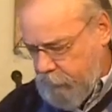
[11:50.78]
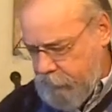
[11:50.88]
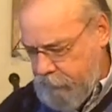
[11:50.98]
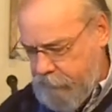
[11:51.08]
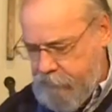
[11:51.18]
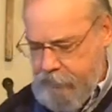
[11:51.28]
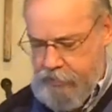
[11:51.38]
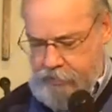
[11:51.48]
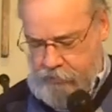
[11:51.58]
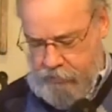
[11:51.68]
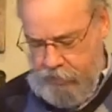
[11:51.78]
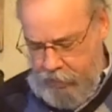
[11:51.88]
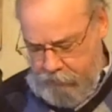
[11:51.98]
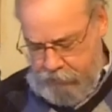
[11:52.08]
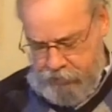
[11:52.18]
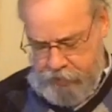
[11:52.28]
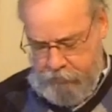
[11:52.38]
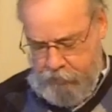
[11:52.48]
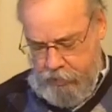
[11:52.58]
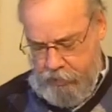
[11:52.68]
I can find it here. James
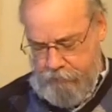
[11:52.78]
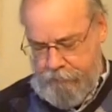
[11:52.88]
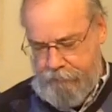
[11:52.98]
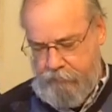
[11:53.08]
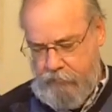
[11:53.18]
chapter 1.